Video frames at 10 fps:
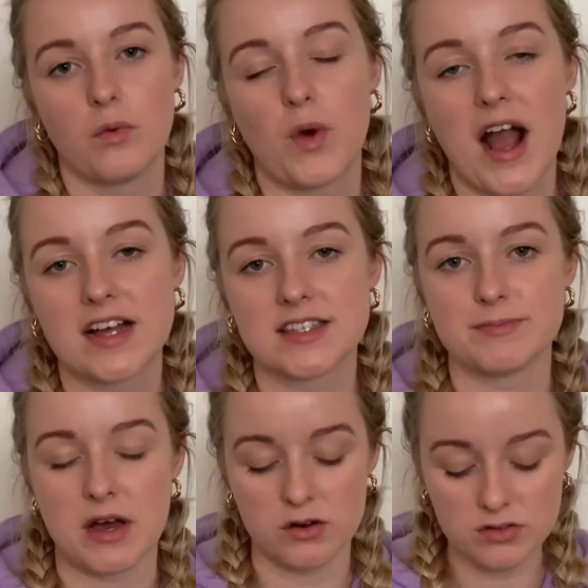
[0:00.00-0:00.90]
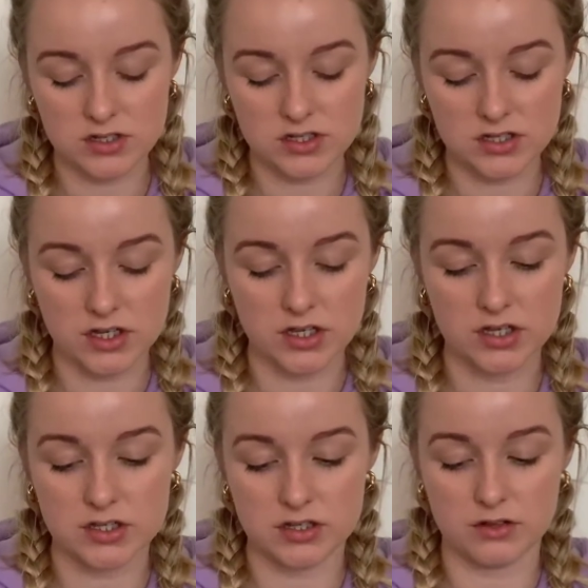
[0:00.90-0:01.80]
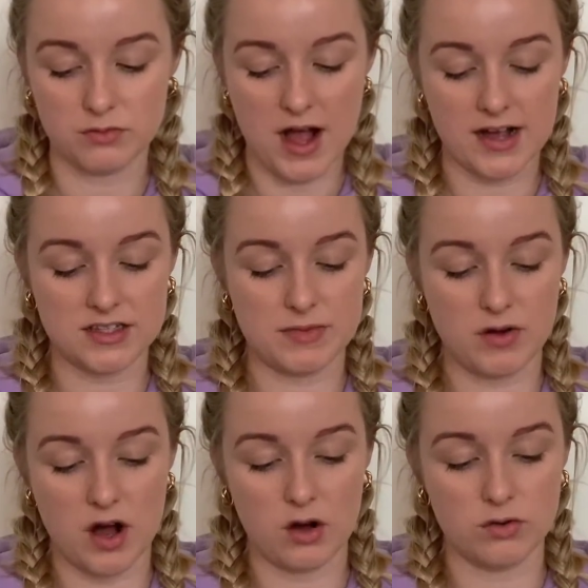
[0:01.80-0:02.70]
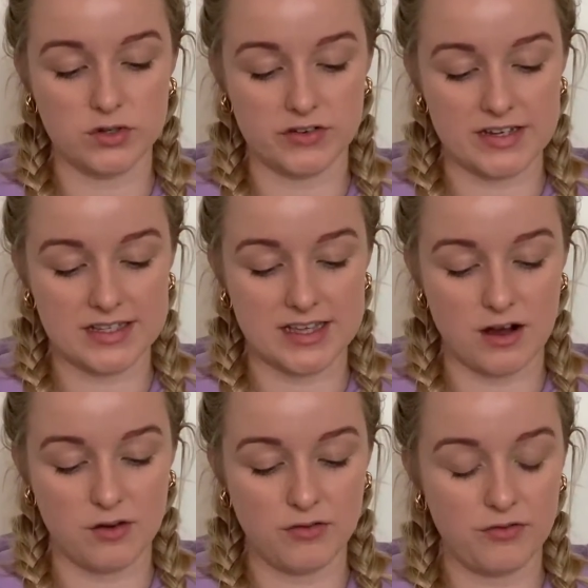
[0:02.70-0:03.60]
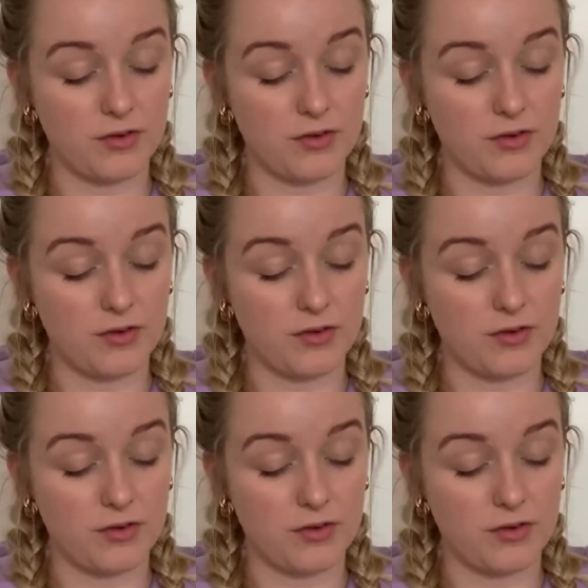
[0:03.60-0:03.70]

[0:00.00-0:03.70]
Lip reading: wax melts. So the wax melt holder itself,